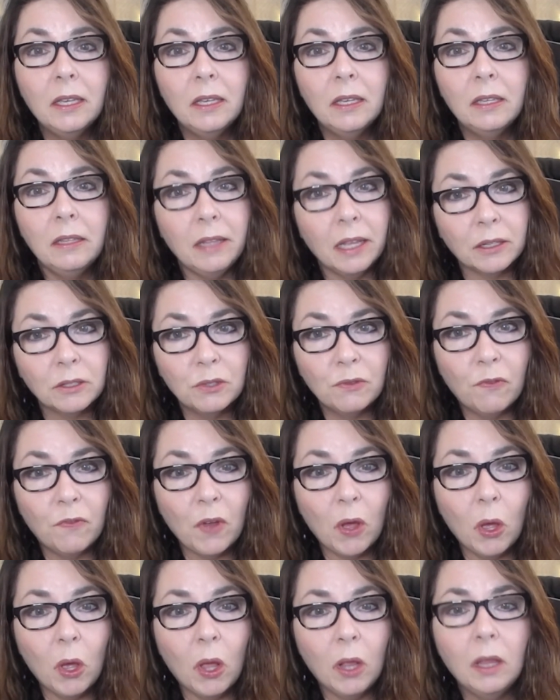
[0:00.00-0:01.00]
next
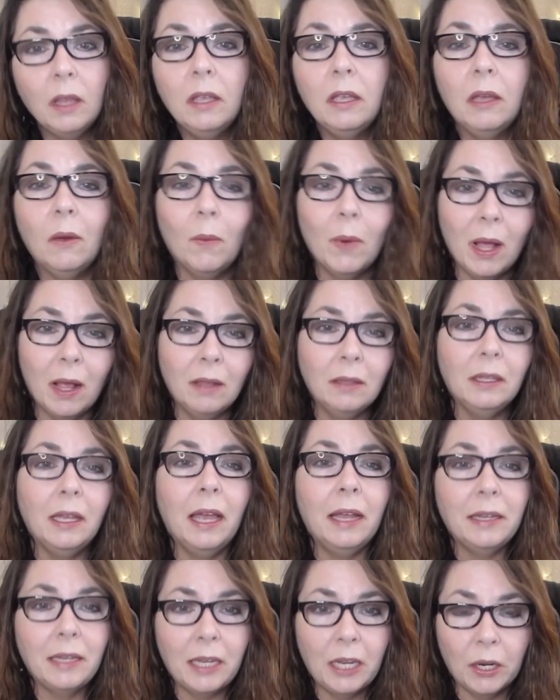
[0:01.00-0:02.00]
fall. Well,
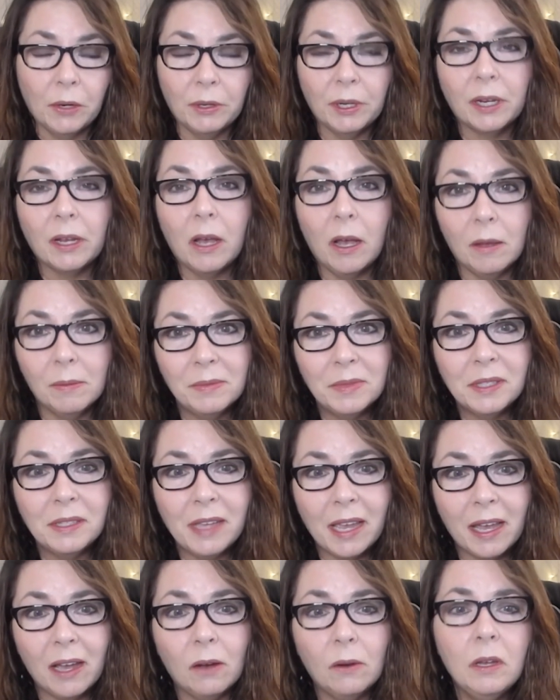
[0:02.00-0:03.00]
and here it comes
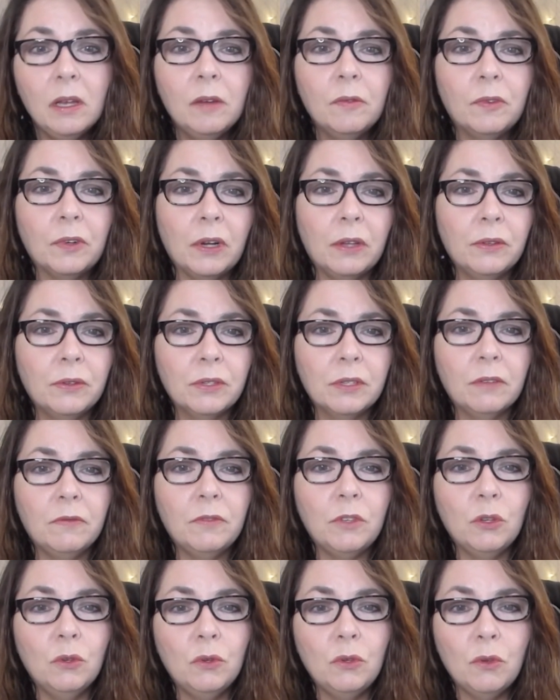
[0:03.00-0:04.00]
now. For others of
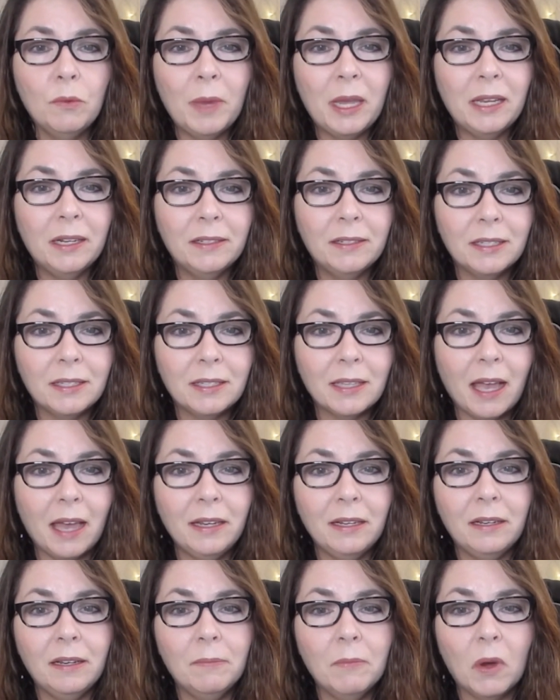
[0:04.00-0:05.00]
you, you may have
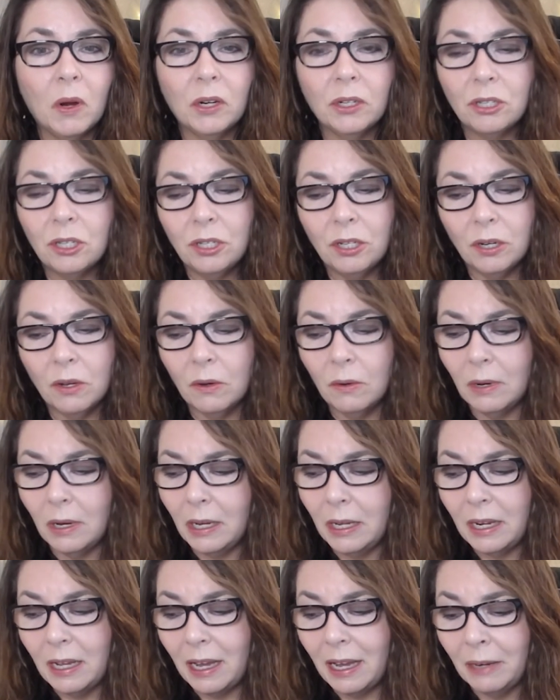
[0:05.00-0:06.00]
decided in March, you know
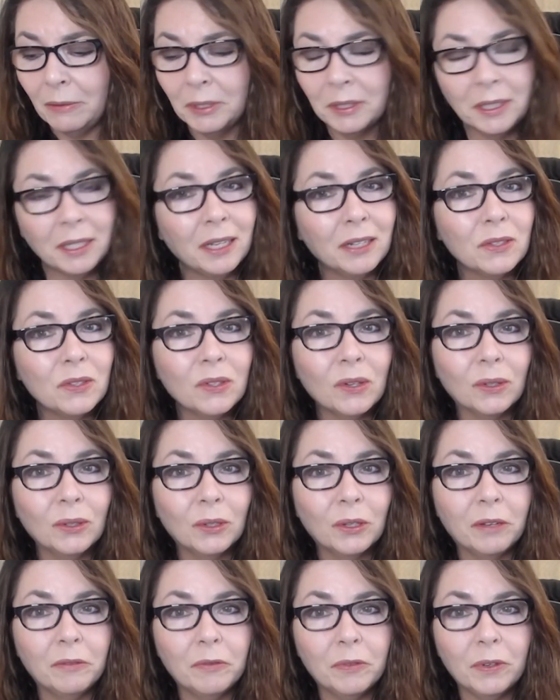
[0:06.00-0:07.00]
what, I really got to start
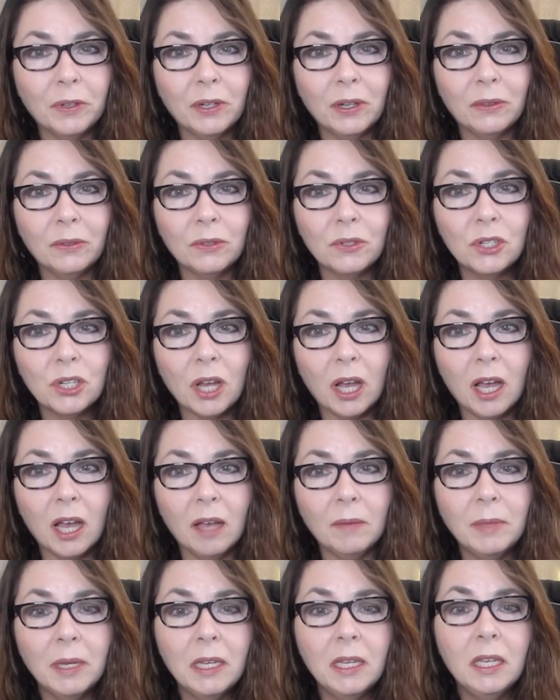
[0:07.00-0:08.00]
looking for another
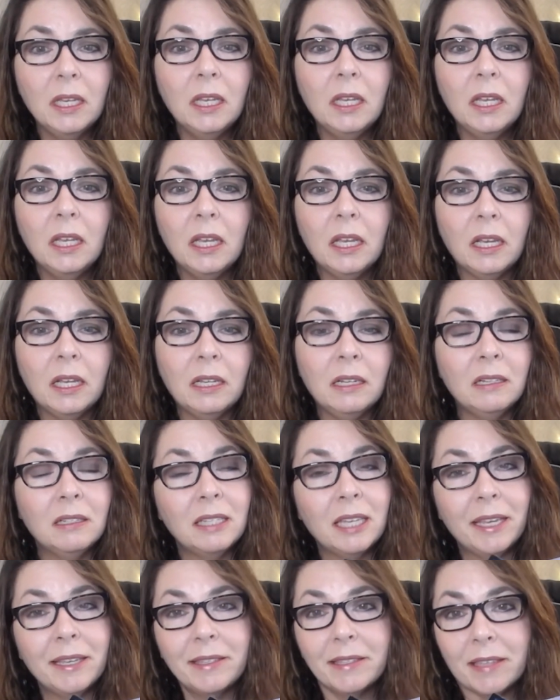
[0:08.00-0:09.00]
job. And it
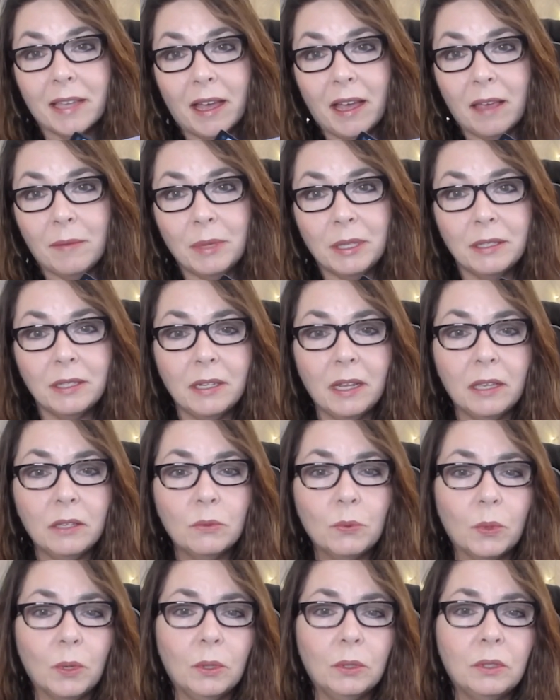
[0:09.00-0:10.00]
takes time in today's
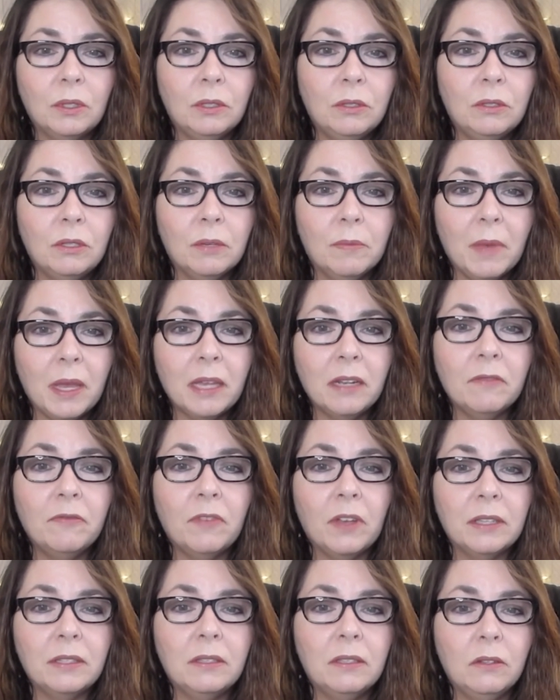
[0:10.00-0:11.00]
world to, to
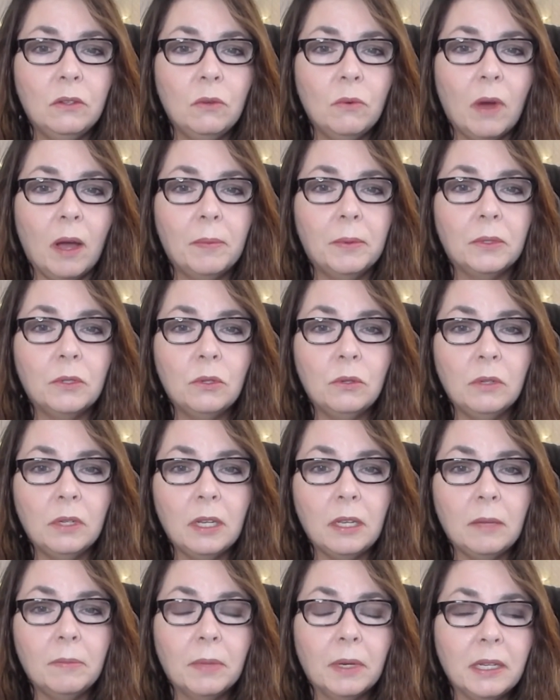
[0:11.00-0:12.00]
manifest the new
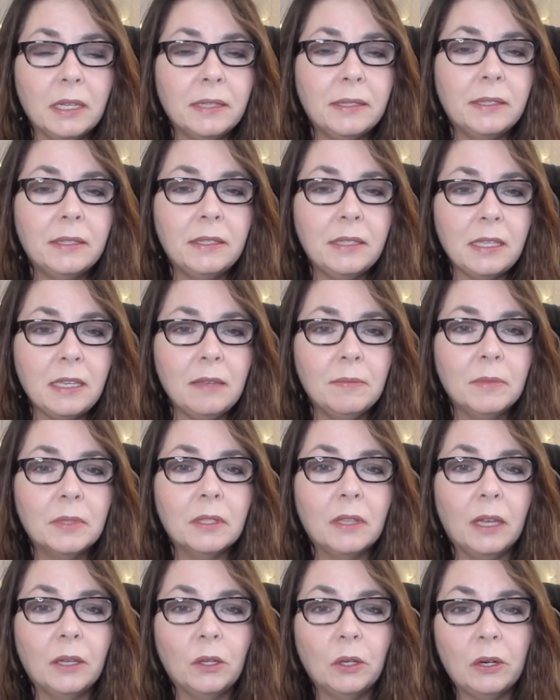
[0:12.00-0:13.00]
opportunity, but it seems
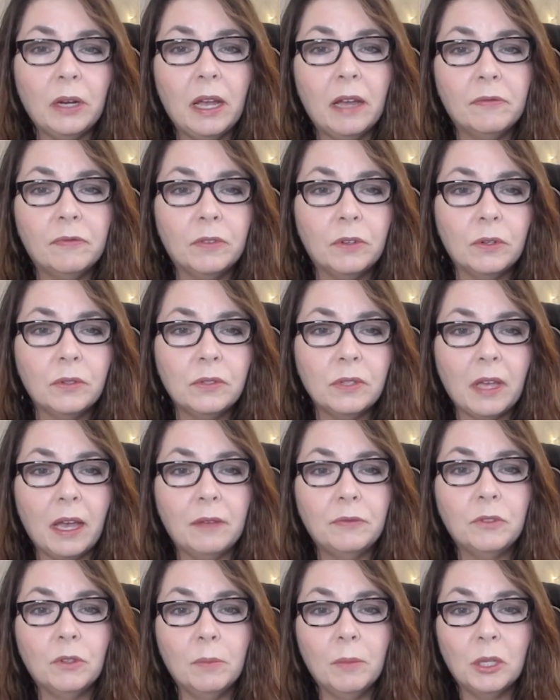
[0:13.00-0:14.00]
like your efforts,
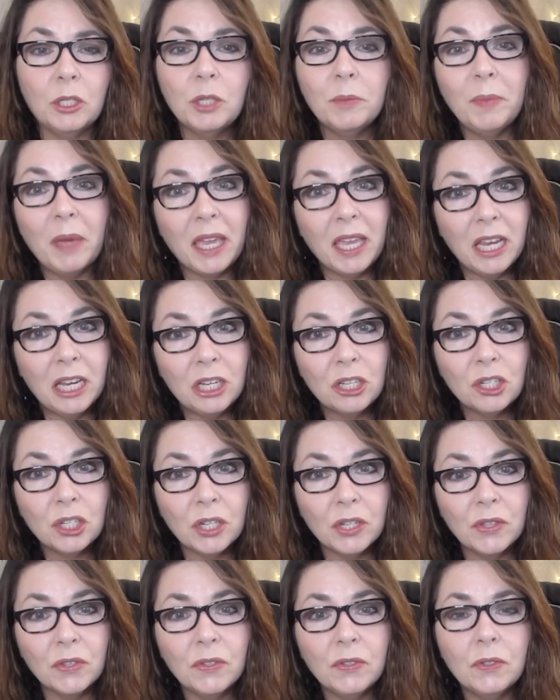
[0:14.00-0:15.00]
after much
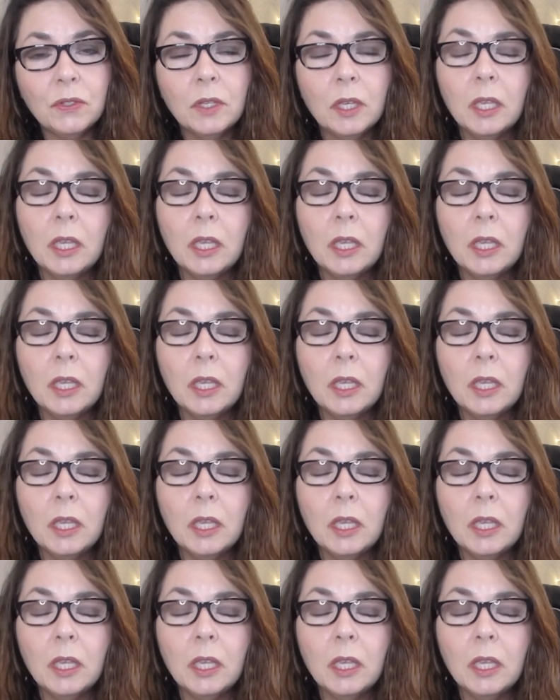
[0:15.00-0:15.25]
patience,